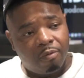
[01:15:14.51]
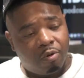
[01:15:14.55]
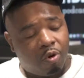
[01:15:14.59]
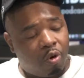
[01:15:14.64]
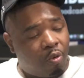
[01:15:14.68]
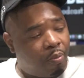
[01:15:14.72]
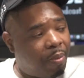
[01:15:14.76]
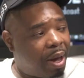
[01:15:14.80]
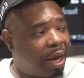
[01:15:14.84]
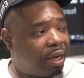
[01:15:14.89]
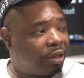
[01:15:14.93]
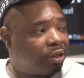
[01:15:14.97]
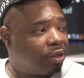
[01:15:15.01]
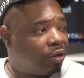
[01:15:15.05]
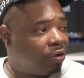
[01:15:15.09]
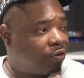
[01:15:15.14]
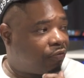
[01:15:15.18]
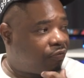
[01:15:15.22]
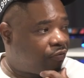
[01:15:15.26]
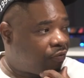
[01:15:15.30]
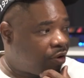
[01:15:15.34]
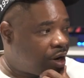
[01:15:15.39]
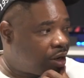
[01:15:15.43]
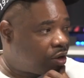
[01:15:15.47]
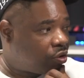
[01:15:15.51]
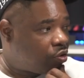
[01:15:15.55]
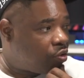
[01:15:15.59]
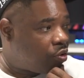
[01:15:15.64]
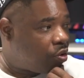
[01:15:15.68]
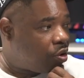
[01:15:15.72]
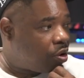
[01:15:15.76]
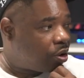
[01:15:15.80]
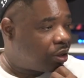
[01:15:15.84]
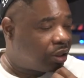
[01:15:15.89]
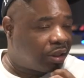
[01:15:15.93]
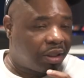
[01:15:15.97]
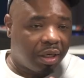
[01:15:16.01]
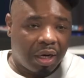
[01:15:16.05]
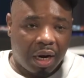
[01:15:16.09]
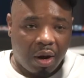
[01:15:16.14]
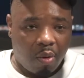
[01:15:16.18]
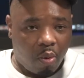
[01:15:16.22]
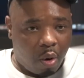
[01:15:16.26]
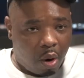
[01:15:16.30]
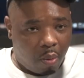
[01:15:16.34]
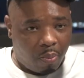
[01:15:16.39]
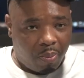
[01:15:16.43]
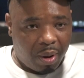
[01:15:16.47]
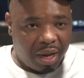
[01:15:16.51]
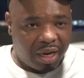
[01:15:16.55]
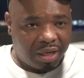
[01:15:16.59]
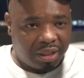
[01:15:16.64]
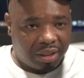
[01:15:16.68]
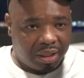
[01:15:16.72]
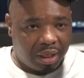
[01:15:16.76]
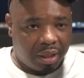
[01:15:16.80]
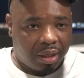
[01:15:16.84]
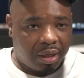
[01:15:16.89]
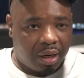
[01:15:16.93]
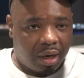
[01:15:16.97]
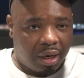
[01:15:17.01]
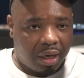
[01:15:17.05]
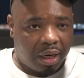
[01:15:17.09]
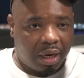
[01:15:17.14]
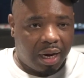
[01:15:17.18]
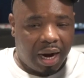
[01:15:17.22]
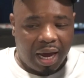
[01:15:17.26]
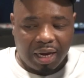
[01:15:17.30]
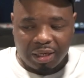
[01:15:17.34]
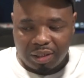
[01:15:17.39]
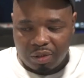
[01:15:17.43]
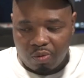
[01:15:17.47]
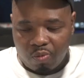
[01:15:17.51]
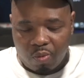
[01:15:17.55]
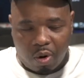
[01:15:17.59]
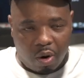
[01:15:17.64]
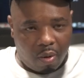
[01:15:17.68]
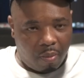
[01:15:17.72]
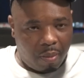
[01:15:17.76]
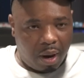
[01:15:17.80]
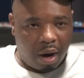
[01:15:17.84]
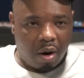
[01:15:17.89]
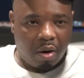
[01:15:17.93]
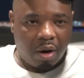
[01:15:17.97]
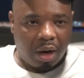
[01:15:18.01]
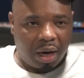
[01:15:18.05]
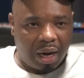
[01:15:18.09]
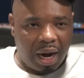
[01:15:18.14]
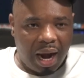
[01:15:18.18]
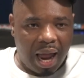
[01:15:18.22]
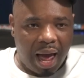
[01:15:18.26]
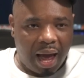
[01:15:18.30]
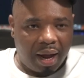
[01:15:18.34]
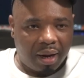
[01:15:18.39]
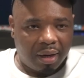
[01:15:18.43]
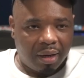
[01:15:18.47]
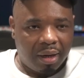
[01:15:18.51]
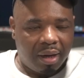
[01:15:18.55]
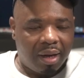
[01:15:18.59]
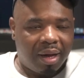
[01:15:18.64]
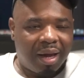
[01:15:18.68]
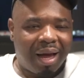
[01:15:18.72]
go back to the French Quarter, she didn't want to pay 600. Now she want me on the clock.